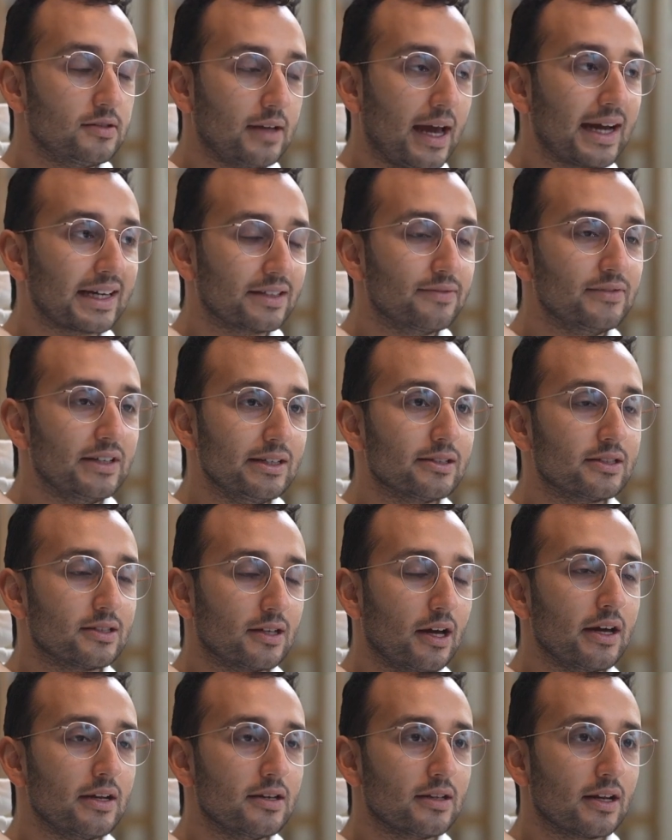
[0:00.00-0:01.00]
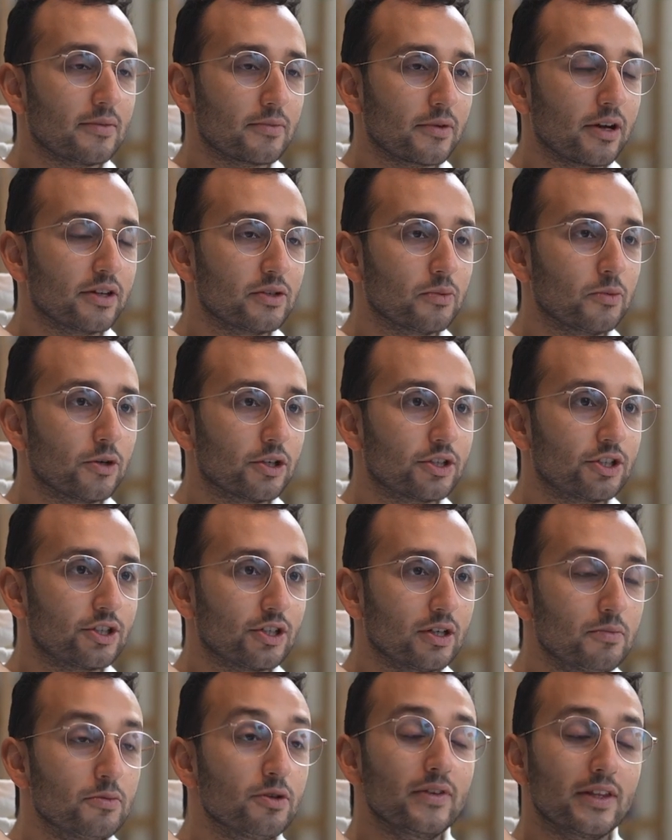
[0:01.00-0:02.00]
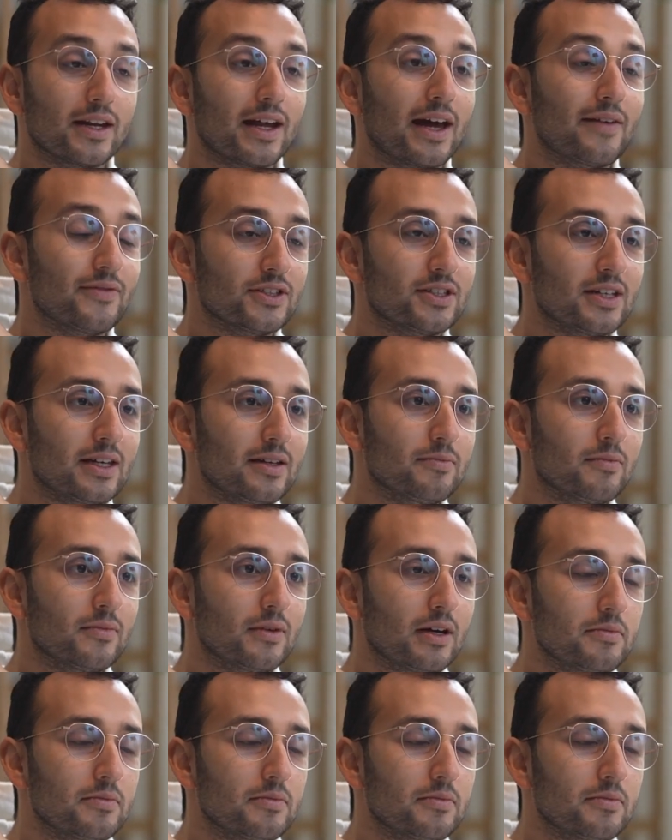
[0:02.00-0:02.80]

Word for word: actively decide that I'm going to watch a movie that I haven't seen.